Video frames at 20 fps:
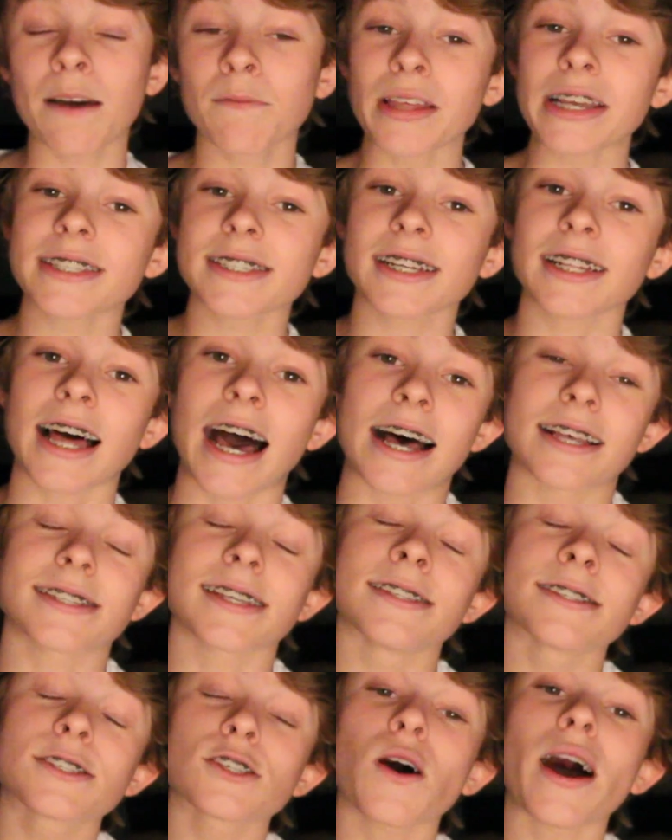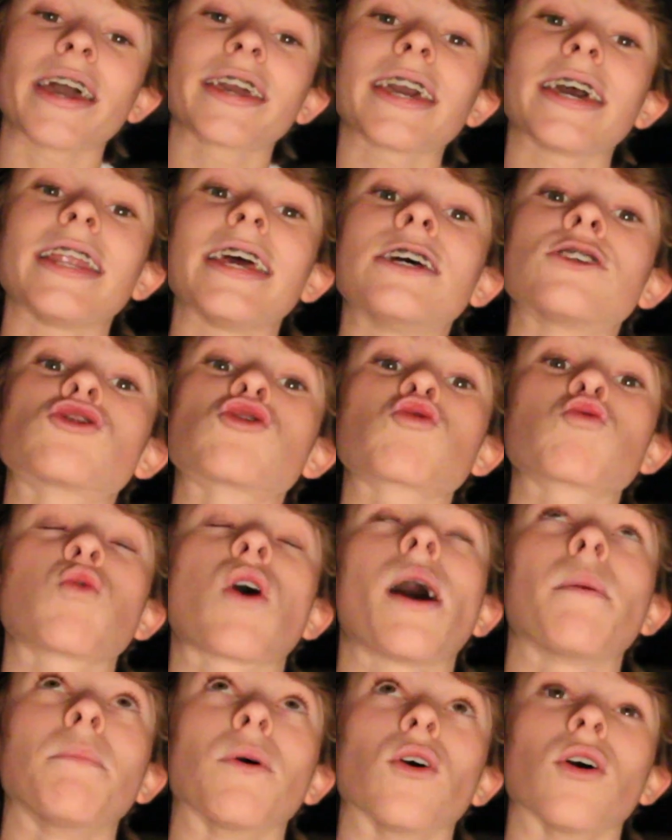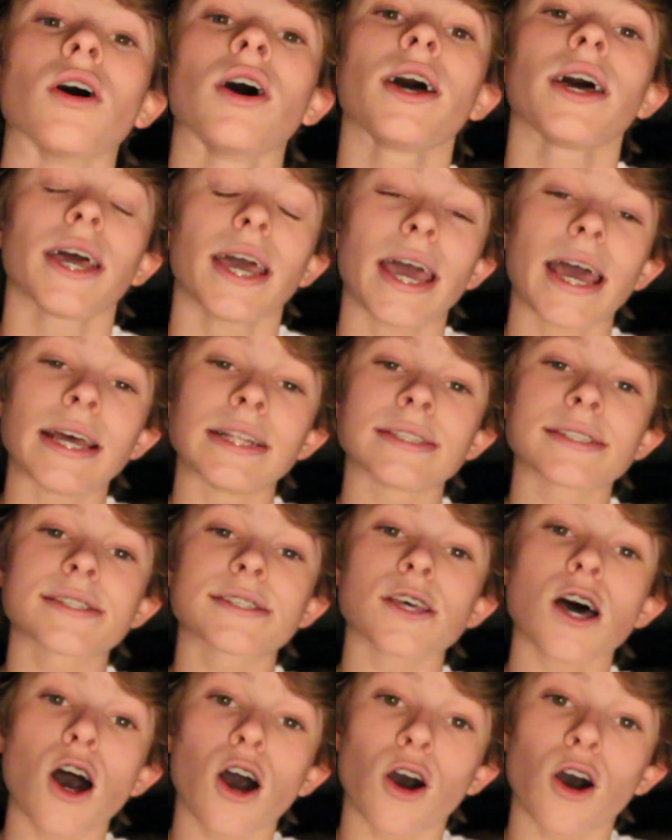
I'm late to class and so I get in trouble. And so,